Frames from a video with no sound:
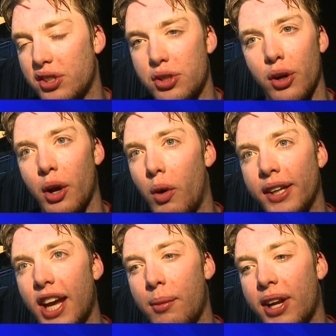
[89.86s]
just doing it
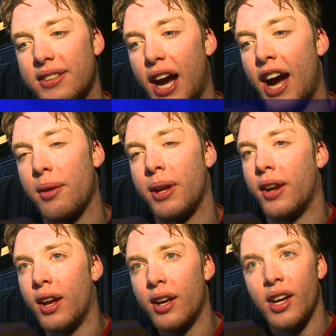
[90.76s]
one game at a time,
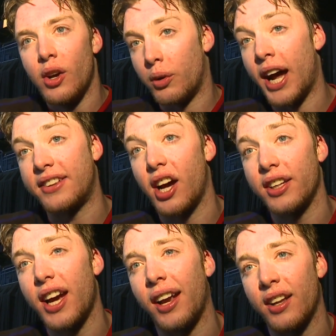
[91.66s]
and we're not
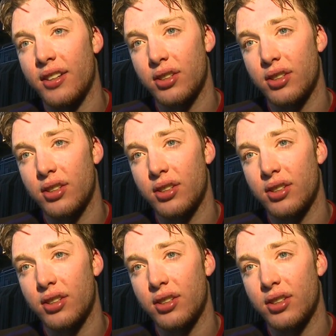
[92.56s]
done yet.